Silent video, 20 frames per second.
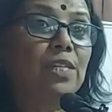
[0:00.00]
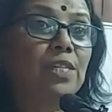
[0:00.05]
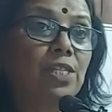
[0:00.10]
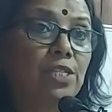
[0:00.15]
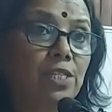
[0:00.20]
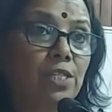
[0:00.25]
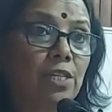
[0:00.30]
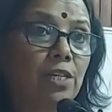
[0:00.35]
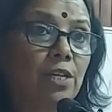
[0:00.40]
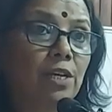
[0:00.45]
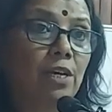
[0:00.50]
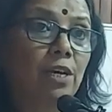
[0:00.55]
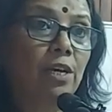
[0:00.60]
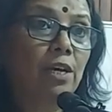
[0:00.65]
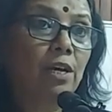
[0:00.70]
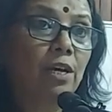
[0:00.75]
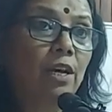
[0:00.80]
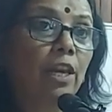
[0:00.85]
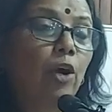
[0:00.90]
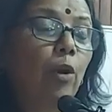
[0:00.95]
first
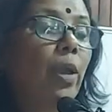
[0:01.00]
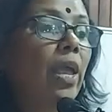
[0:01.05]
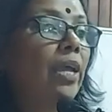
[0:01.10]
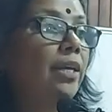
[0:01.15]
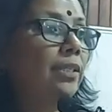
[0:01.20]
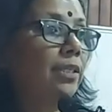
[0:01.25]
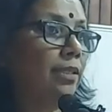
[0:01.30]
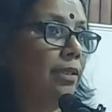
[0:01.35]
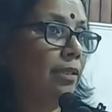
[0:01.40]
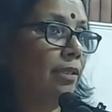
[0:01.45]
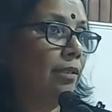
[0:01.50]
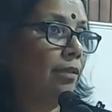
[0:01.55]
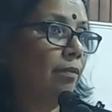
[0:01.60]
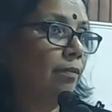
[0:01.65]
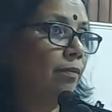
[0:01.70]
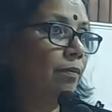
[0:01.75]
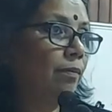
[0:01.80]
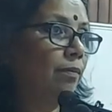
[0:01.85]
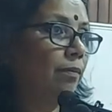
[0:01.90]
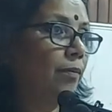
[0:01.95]
located.
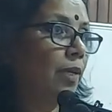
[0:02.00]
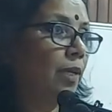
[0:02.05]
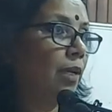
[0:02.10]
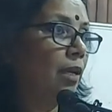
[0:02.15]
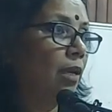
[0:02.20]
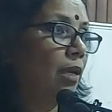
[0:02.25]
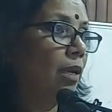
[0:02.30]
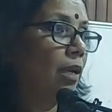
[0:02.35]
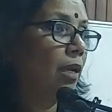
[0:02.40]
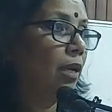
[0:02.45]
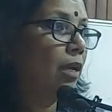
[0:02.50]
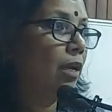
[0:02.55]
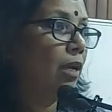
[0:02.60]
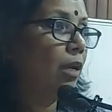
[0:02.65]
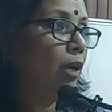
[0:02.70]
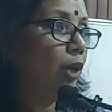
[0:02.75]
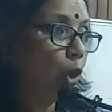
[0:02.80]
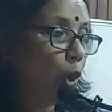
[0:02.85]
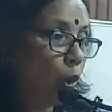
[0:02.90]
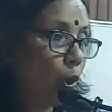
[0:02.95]

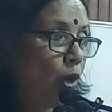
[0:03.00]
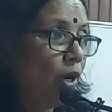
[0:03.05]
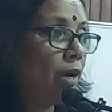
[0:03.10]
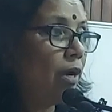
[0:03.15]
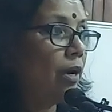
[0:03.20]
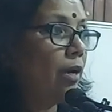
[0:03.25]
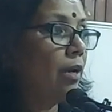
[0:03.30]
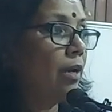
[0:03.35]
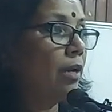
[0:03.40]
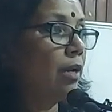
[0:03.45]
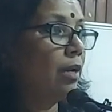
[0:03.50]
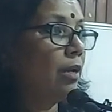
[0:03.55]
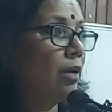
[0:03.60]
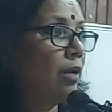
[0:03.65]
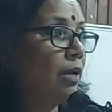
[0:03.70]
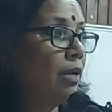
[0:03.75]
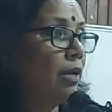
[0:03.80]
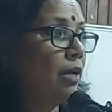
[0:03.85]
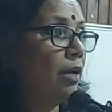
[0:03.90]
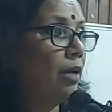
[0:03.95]
Good
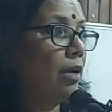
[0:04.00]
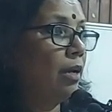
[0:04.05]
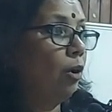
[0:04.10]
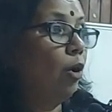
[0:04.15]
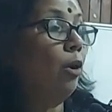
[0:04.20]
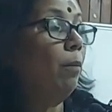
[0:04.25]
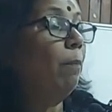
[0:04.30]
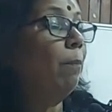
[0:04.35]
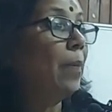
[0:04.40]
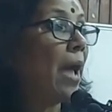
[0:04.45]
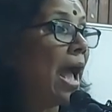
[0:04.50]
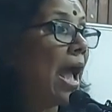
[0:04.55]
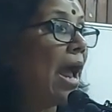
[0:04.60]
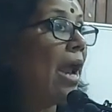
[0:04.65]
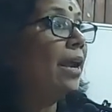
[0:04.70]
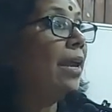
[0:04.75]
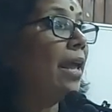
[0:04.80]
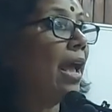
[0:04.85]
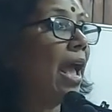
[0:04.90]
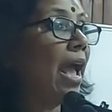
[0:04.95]
or
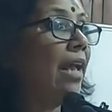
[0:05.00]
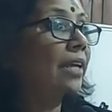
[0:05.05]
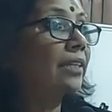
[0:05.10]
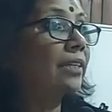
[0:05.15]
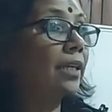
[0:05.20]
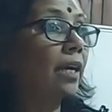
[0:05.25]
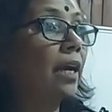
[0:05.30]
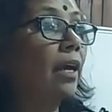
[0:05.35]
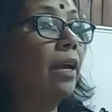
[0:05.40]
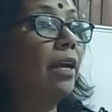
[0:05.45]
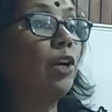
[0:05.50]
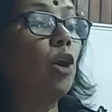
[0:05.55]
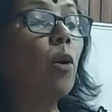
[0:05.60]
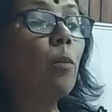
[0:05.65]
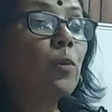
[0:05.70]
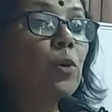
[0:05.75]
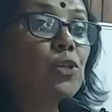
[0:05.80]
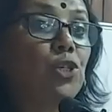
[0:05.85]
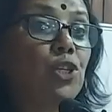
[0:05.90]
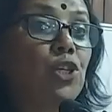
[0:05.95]
bad as an
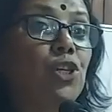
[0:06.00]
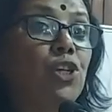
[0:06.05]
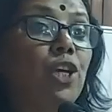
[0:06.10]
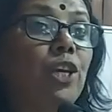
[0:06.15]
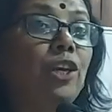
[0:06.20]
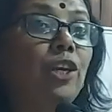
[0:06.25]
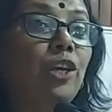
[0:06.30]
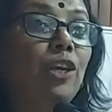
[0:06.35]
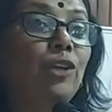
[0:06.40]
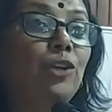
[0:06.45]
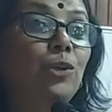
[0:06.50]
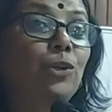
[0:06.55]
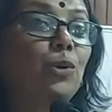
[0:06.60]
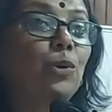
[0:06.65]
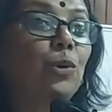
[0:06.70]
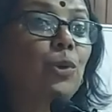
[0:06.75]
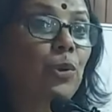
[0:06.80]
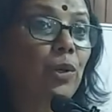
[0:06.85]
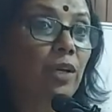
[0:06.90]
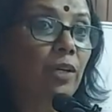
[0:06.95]
opposition to
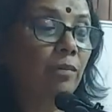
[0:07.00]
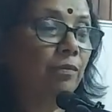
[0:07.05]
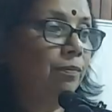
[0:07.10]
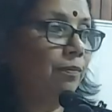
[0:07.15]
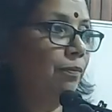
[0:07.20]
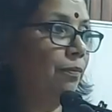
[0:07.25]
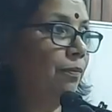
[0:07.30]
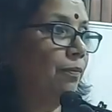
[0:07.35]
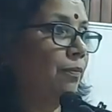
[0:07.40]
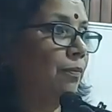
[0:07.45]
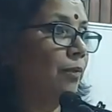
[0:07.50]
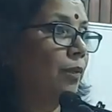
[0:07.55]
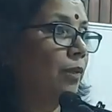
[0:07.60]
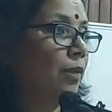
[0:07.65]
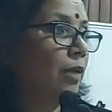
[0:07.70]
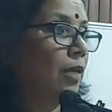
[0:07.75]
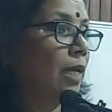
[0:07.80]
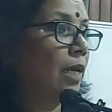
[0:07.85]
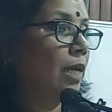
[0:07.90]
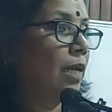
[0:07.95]
good.
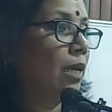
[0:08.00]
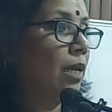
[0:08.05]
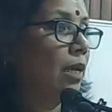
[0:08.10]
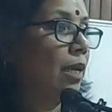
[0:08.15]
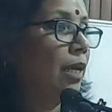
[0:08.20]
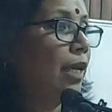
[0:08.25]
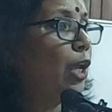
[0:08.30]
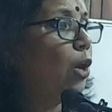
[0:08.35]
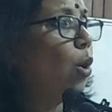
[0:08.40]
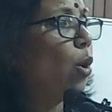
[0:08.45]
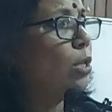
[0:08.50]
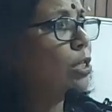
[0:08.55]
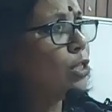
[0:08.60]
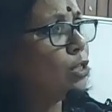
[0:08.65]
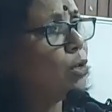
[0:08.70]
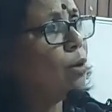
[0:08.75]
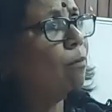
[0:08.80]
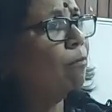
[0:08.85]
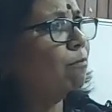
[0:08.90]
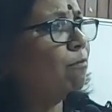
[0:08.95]
He
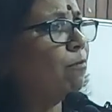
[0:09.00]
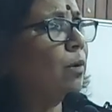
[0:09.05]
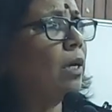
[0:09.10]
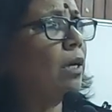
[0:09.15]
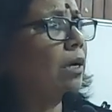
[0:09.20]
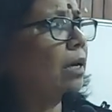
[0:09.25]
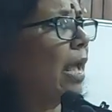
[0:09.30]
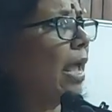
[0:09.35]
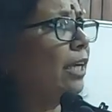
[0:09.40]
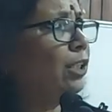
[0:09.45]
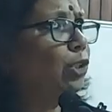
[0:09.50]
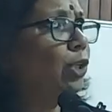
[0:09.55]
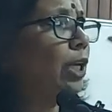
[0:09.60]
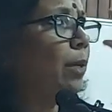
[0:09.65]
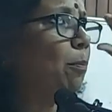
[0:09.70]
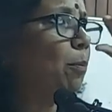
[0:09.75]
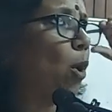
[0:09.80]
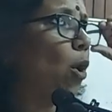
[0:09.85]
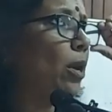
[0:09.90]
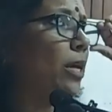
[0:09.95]
also
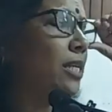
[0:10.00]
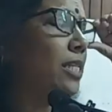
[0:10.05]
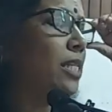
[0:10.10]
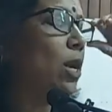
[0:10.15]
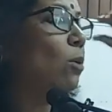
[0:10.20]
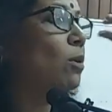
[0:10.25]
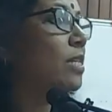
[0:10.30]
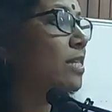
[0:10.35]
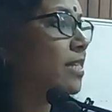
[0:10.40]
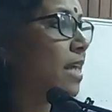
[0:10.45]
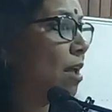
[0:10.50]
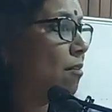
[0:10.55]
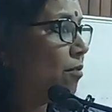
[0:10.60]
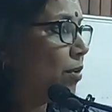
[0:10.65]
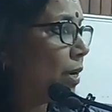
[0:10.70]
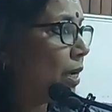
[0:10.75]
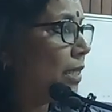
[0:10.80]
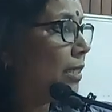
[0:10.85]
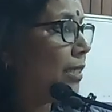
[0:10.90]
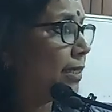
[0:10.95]
actually points out
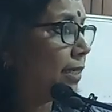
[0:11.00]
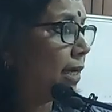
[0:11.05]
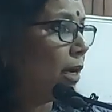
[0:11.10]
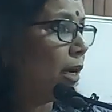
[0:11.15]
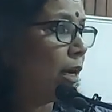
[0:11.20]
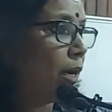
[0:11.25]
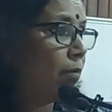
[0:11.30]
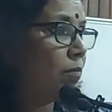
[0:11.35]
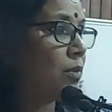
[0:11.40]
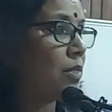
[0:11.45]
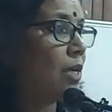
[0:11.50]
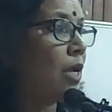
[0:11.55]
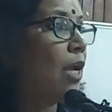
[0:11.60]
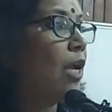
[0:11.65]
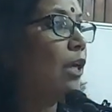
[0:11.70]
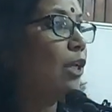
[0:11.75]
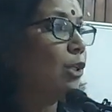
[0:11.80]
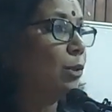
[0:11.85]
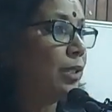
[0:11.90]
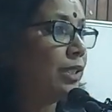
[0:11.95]
several terms
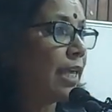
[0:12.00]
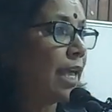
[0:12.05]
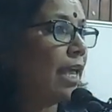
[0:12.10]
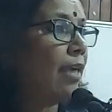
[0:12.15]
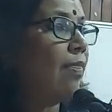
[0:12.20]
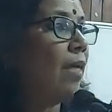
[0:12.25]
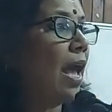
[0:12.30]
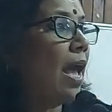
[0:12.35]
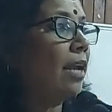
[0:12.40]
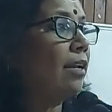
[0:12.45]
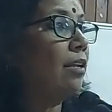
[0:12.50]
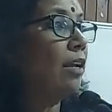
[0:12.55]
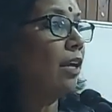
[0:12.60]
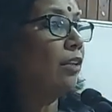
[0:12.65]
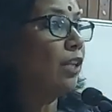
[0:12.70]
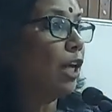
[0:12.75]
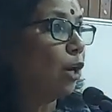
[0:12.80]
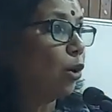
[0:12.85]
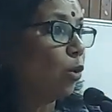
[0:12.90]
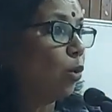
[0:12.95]
to say
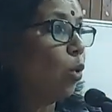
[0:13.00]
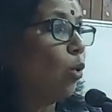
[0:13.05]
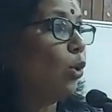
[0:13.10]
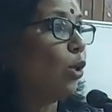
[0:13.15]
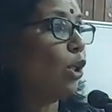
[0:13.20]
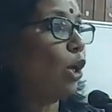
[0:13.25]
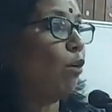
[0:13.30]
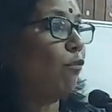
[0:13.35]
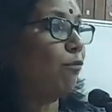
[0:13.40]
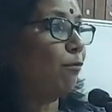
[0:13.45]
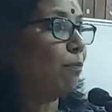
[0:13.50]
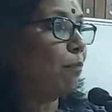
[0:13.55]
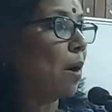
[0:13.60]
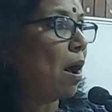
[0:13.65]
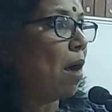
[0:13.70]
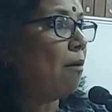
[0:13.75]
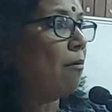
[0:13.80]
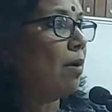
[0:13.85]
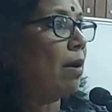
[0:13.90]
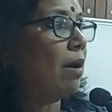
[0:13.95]
that the root of
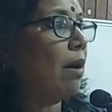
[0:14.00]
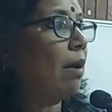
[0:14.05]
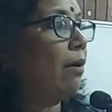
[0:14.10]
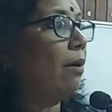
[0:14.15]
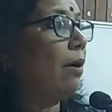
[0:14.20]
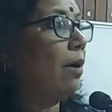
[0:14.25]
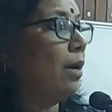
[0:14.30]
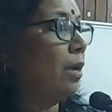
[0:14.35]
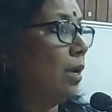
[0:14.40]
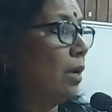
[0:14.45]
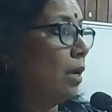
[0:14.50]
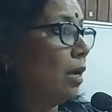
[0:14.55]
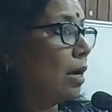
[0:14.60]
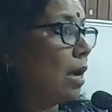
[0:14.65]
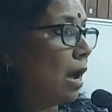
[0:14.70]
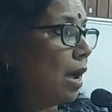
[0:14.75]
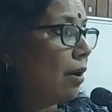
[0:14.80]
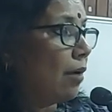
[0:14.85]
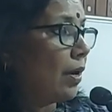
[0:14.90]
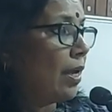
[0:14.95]
power,
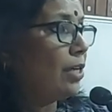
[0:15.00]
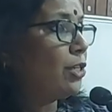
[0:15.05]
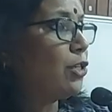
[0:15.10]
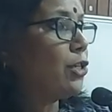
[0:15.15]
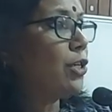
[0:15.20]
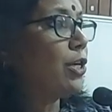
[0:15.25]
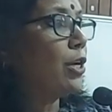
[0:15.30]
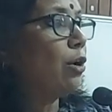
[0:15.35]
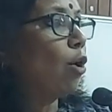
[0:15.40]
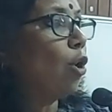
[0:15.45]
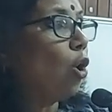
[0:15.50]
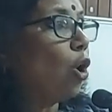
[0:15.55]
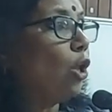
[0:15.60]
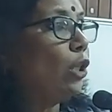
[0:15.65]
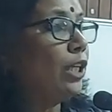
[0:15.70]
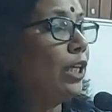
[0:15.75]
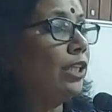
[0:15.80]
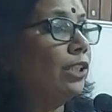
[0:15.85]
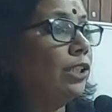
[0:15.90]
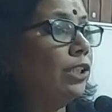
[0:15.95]
courage,
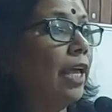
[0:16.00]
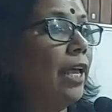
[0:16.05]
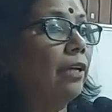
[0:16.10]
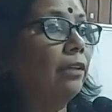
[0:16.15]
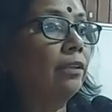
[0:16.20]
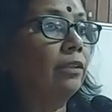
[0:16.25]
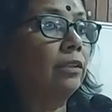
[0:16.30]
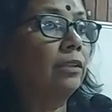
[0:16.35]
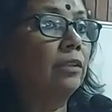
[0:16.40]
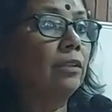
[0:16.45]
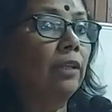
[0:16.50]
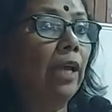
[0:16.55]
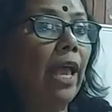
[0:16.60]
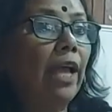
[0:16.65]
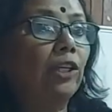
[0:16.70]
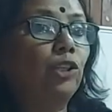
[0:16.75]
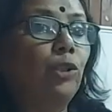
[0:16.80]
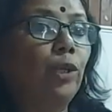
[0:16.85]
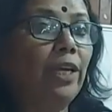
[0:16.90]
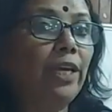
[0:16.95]
all these things
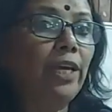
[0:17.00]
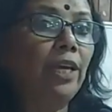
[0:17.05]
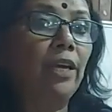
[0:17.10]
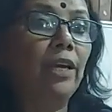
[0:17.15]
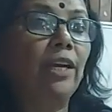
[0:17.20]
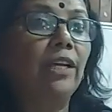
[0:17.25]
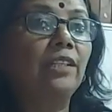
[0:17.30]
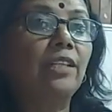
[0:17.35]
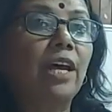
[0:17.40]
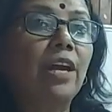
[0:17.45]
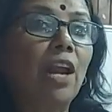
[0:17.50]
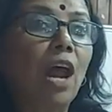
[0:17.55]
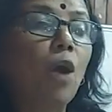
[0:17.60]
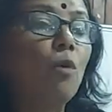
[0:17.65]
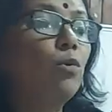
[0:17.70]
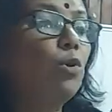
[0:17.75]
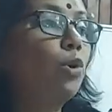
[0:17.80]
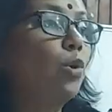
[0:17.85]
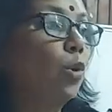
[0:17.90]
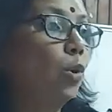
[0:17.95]
actually is
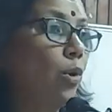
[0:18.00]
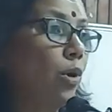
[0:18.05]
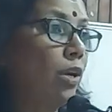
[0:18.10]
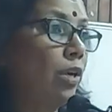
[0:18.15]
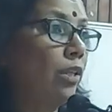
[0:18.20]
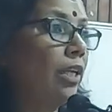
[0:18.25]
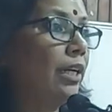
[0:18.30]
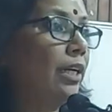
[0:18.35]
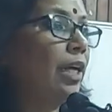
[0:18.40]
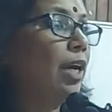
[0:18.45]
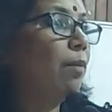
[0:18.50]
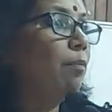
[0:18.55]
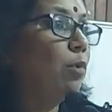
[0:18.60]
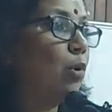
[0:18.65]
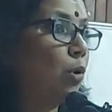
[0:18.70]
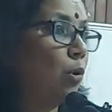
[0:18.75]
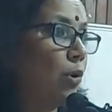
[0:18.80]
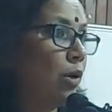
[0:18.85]
around good, the term